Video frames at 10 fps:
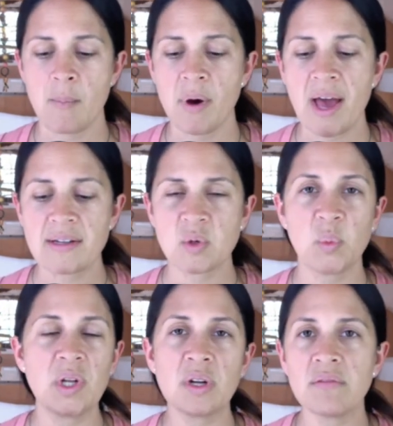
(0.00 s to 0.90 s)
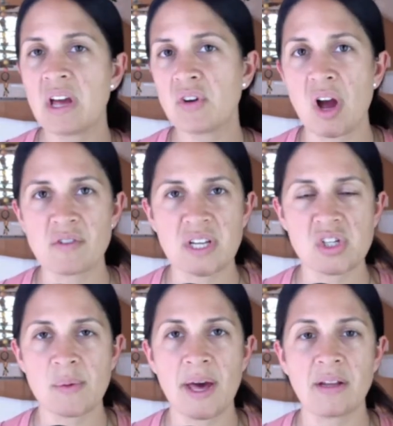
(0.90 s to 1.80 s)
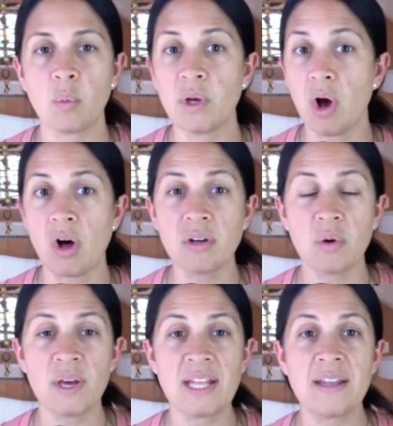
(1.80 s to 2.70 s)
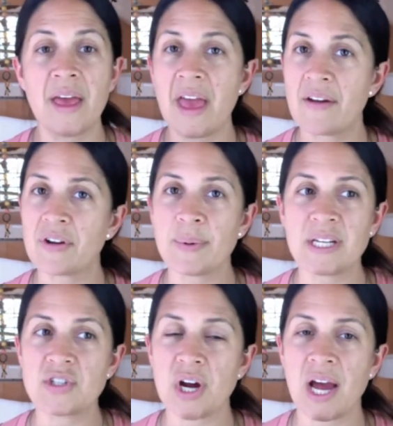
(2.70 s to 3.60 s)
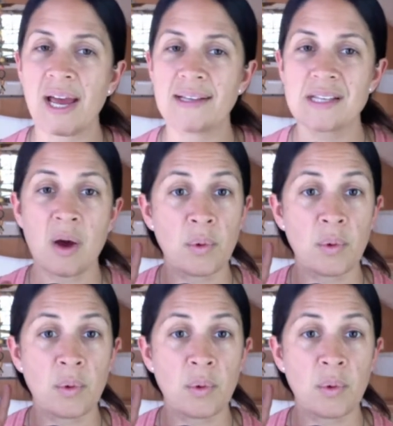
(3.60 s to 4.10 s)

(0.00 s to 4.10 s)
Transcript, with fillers: But we don't even have a conversation about it. We all go in, everybody tries.